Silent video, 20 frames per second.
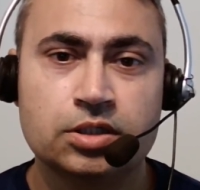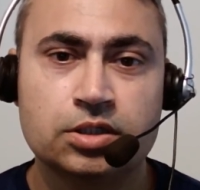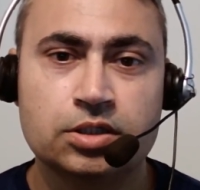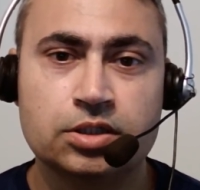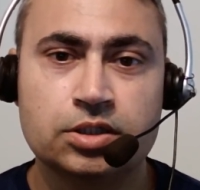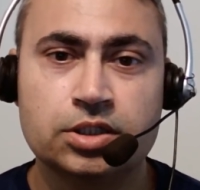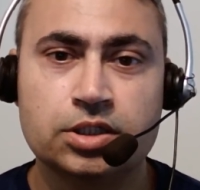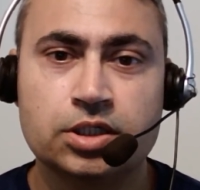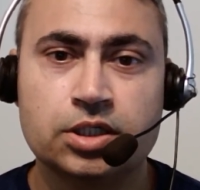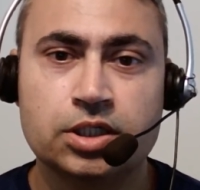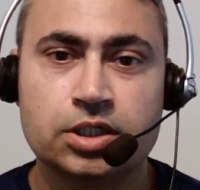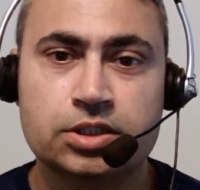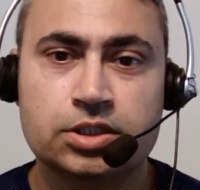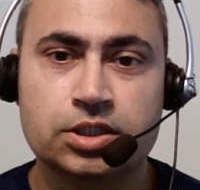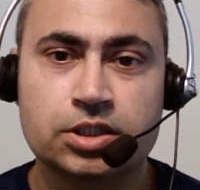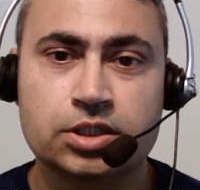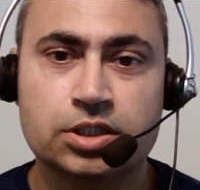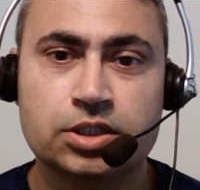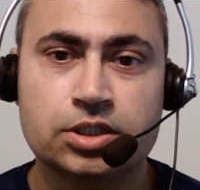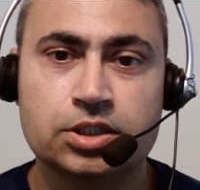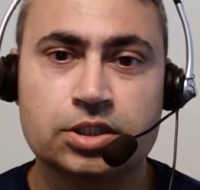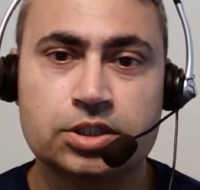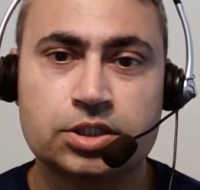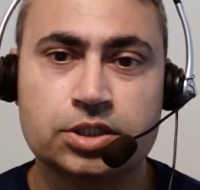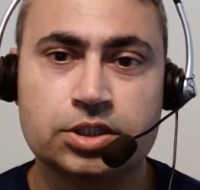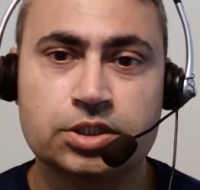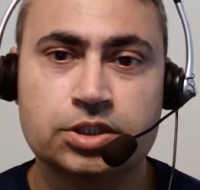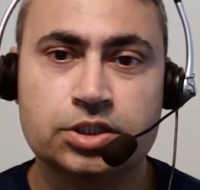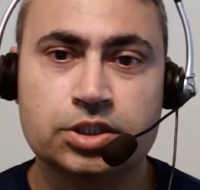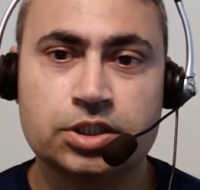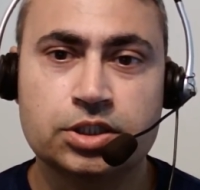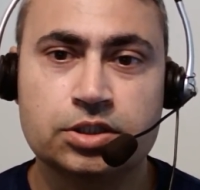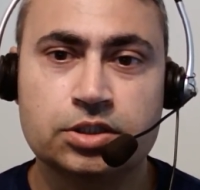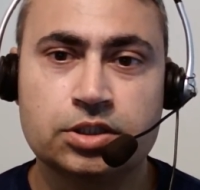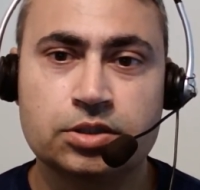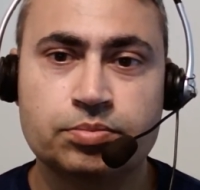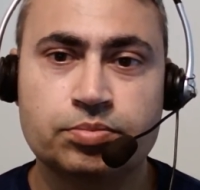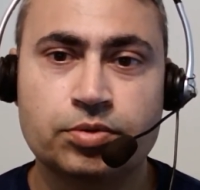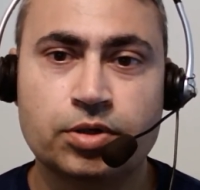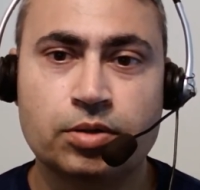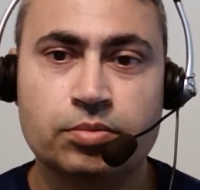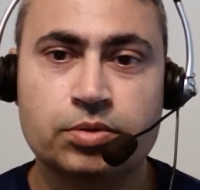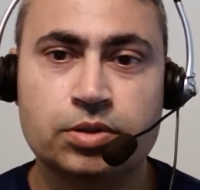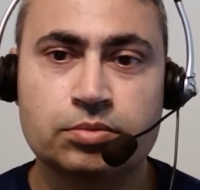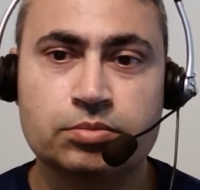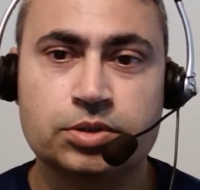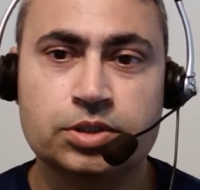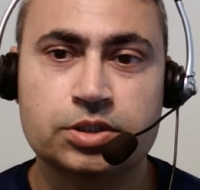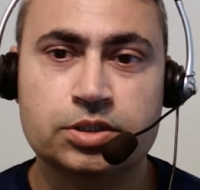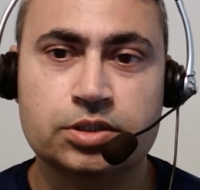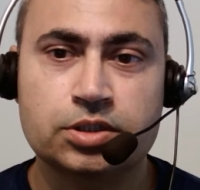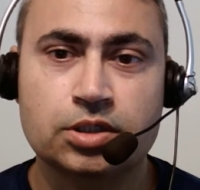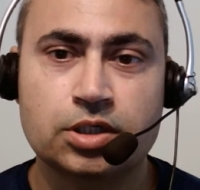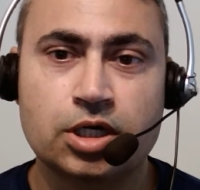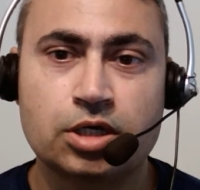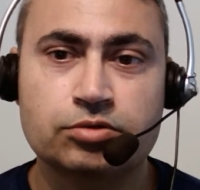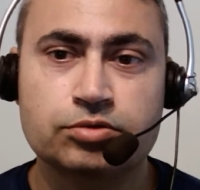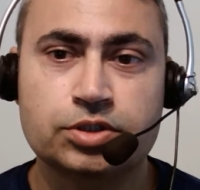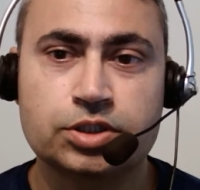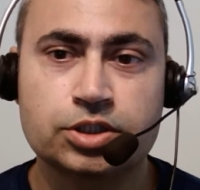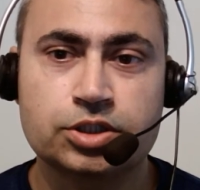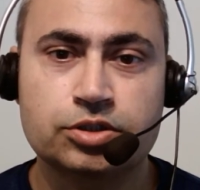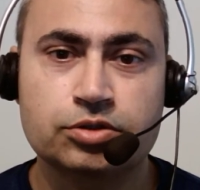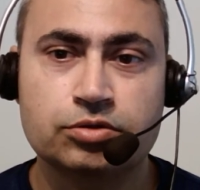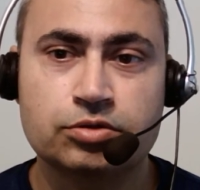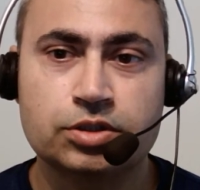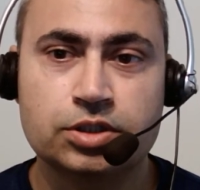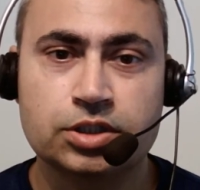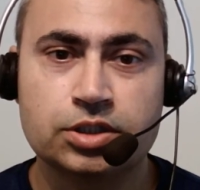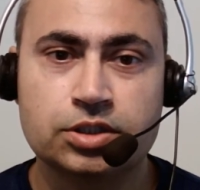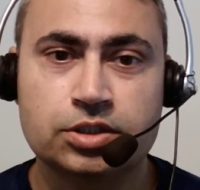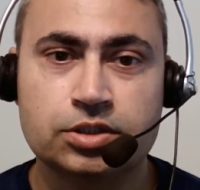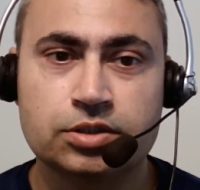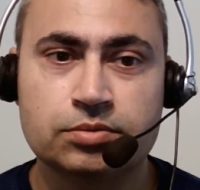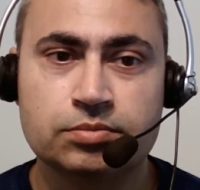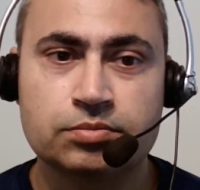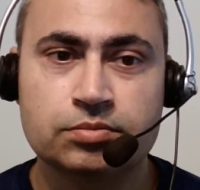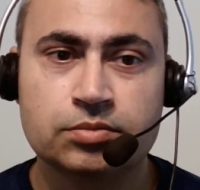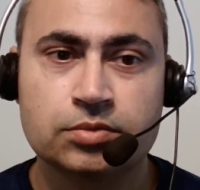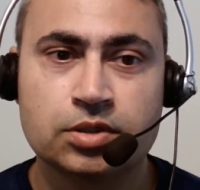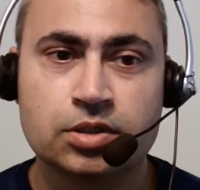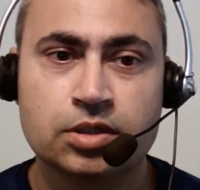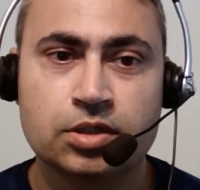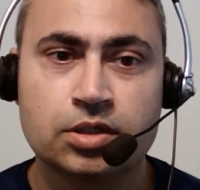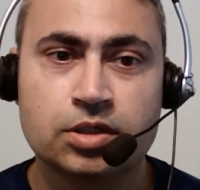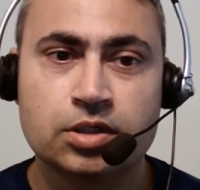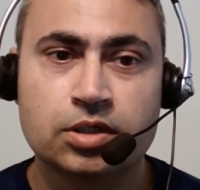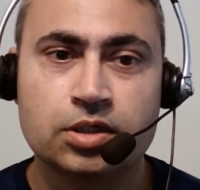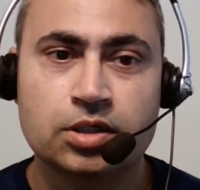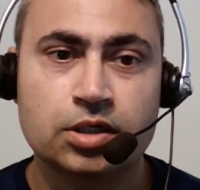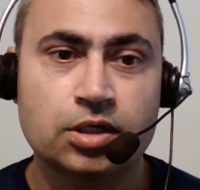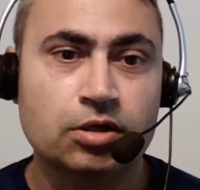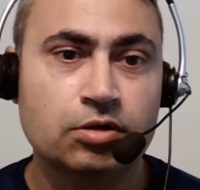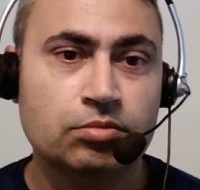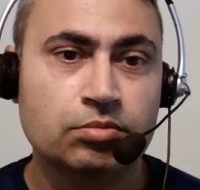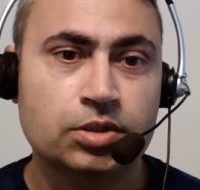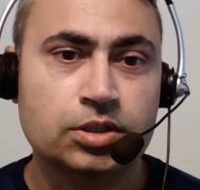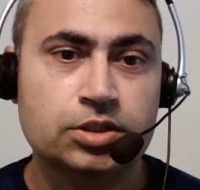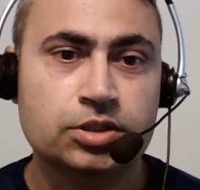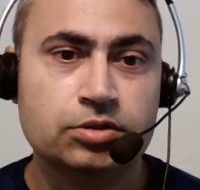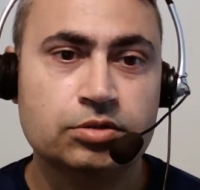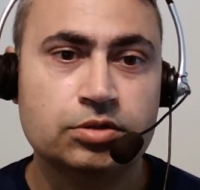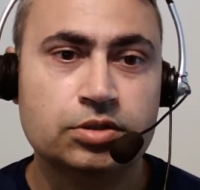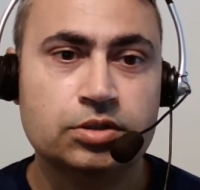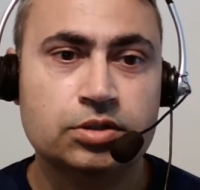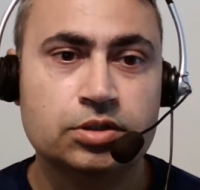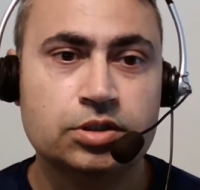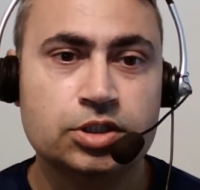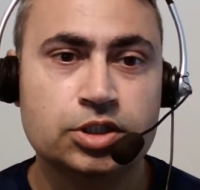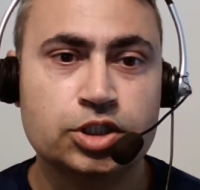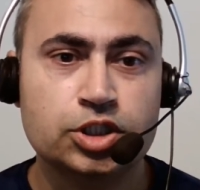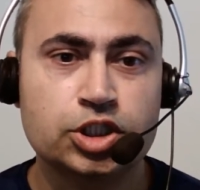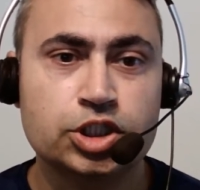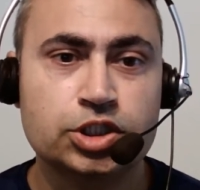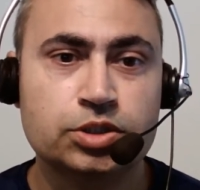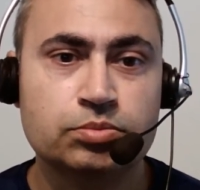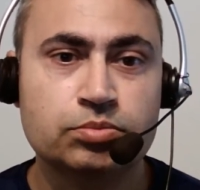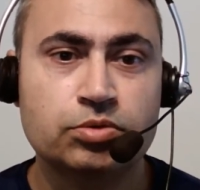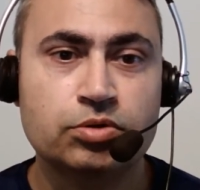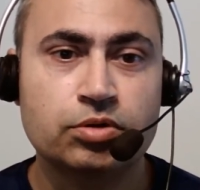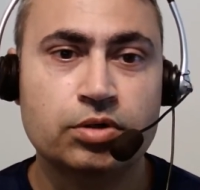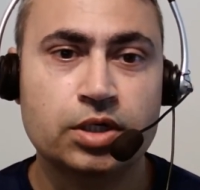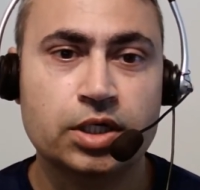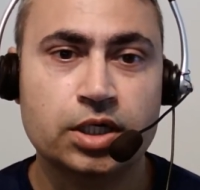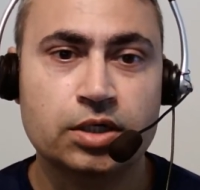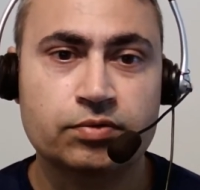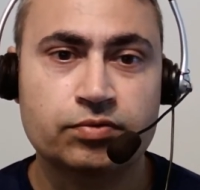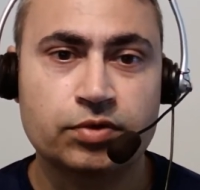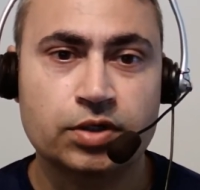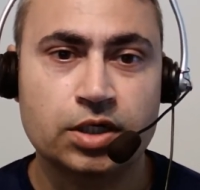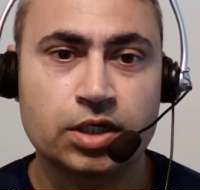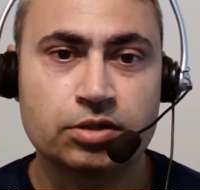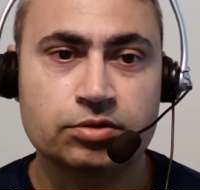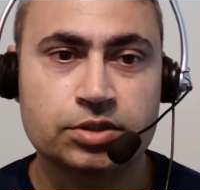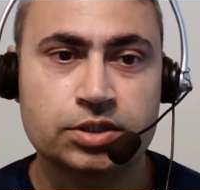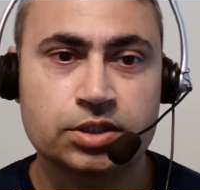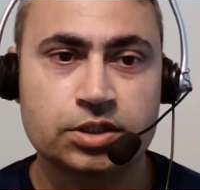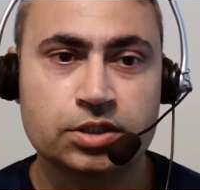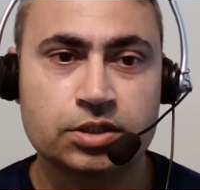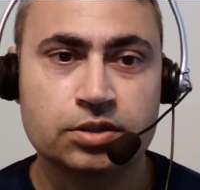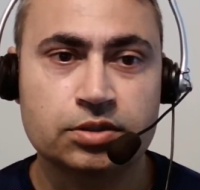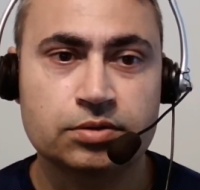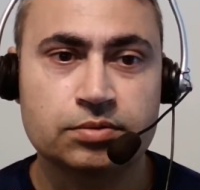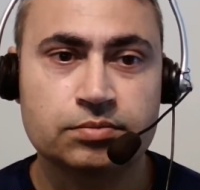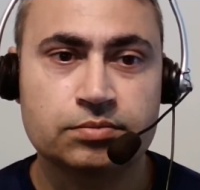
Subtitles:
real estate industry says the problem is housing shortage. Government should release more land for housing.